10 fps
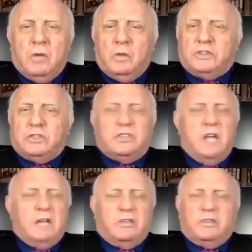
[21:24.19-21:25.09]
which is
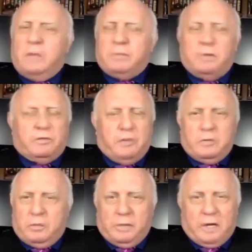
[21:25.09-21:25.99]
not separate from
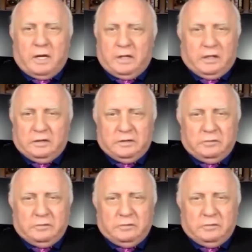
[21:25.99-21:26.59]
your body.